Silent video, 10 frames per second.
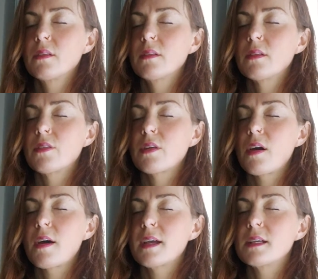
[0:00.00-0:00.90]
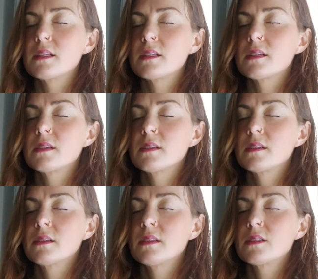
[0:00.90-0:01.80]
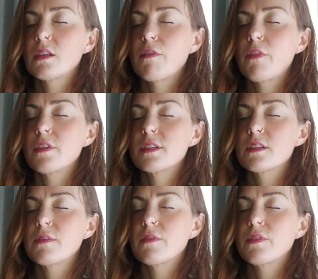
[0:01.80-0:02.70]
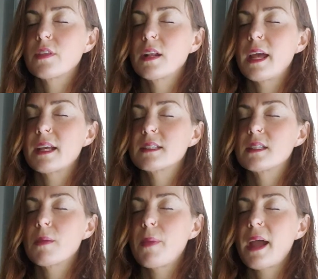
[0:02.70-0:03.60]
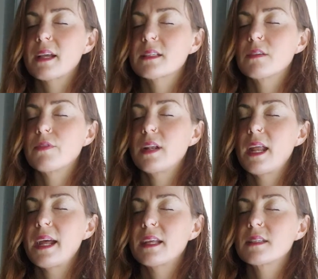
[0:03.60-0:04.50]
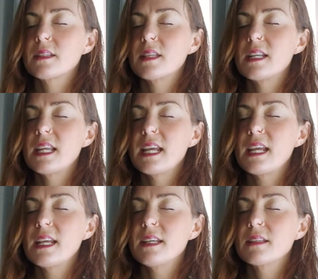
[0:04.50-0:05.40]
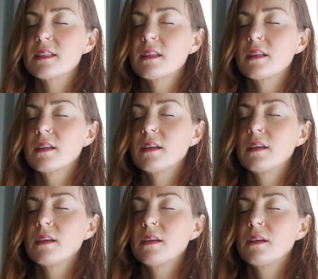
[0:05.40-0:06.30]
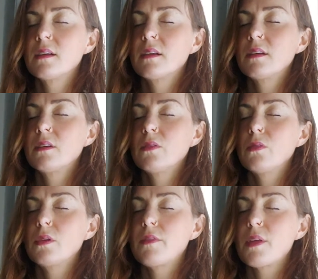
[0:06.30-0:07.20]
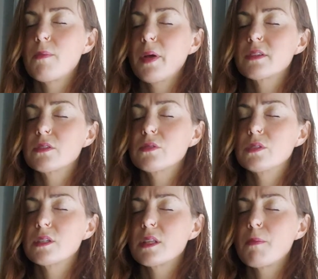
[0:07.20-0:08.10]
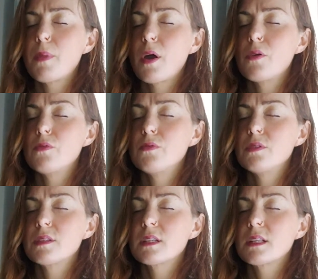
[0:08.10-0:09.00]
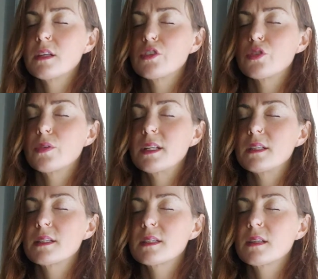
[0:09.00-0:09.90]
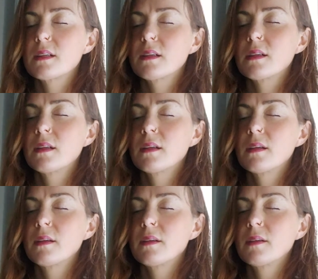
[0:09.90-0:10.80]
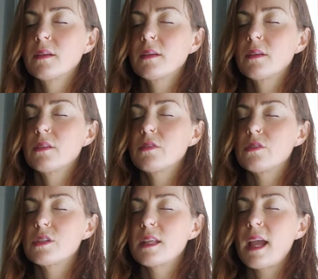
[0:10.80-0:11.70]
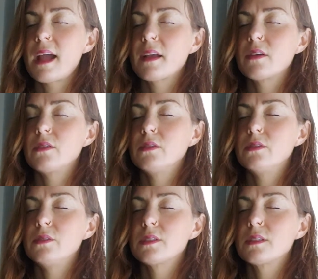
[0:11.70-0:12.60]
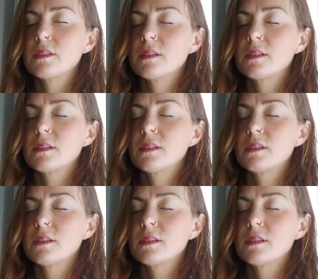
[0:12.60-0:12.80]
the thighs, so the fronts of the legs and the backs of the legs and the knees, all of the muscles and the bones and the joints, through to the ankles,